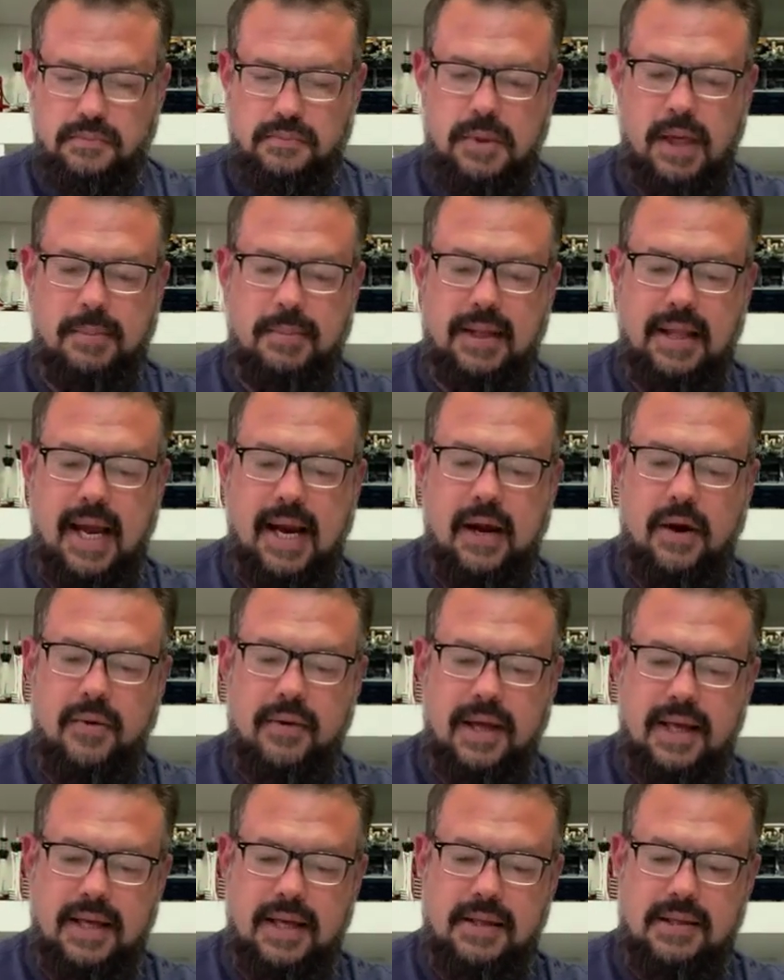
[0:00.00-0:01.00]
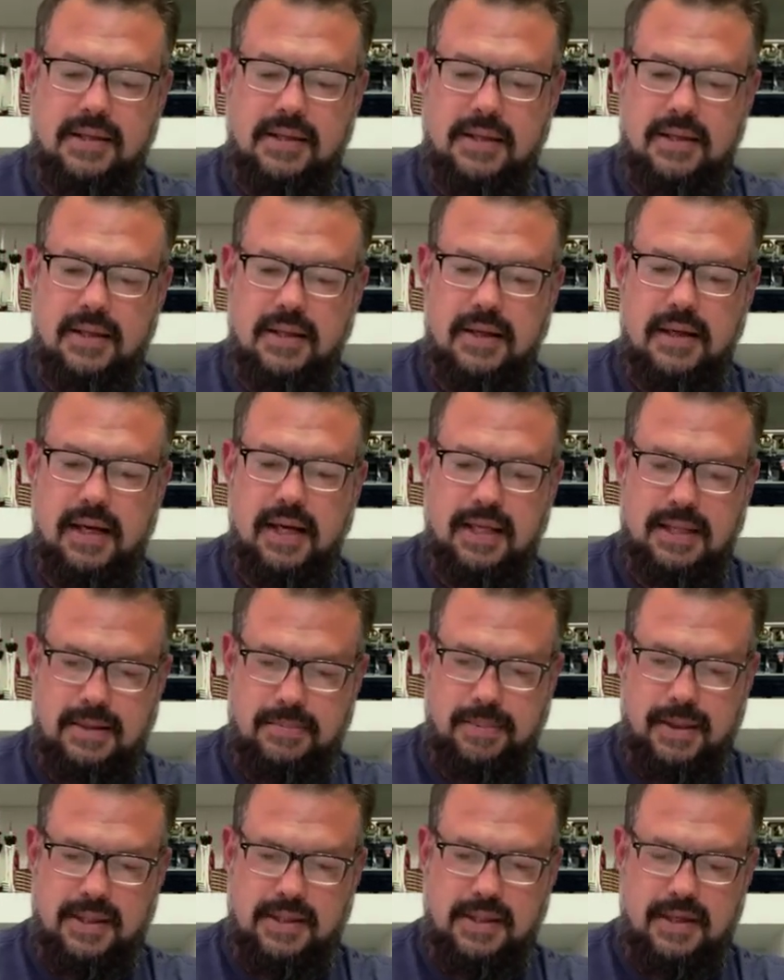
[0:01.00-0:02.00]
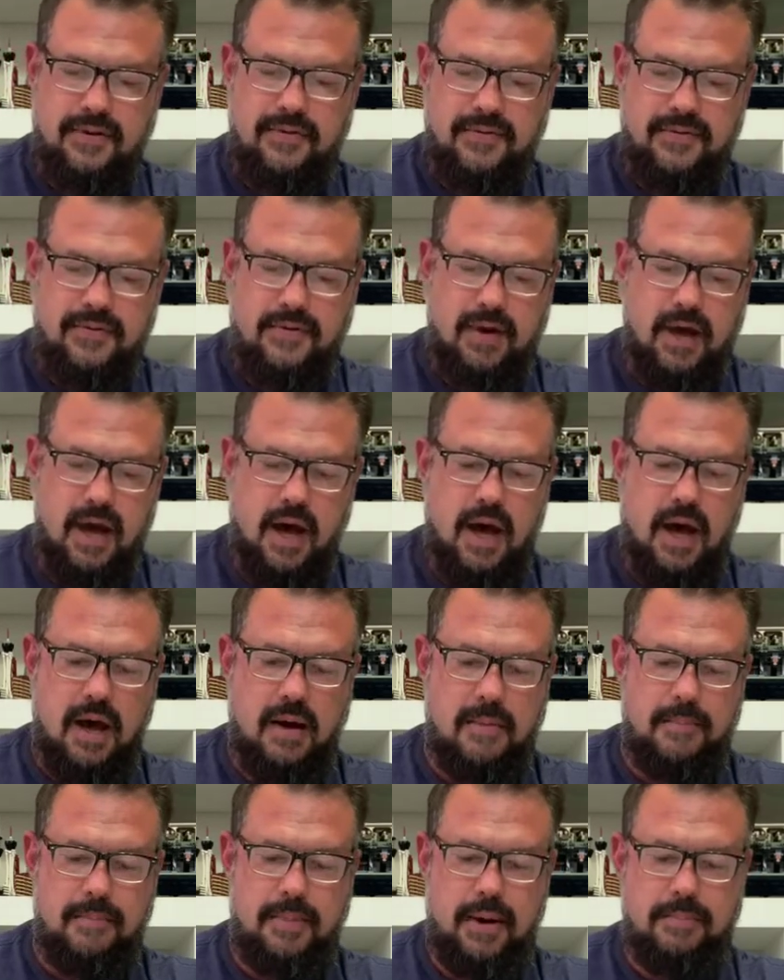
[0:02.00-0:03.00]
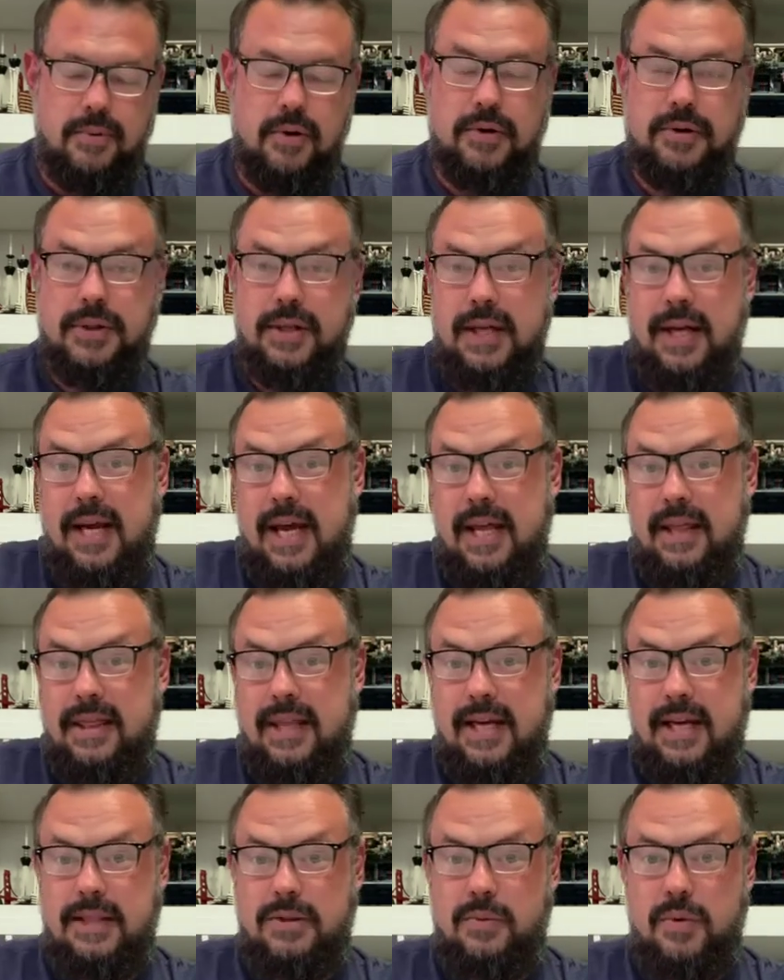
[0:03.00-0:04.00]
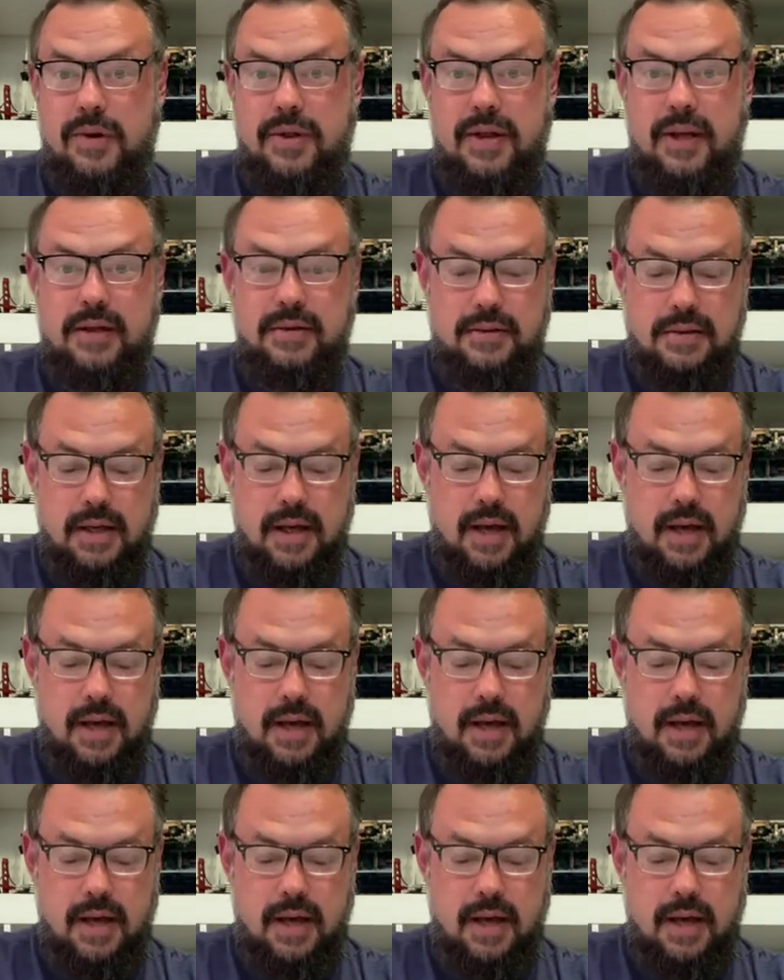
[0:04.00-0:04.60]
I mean, LEGO is expensive, but personally I think it's worth it.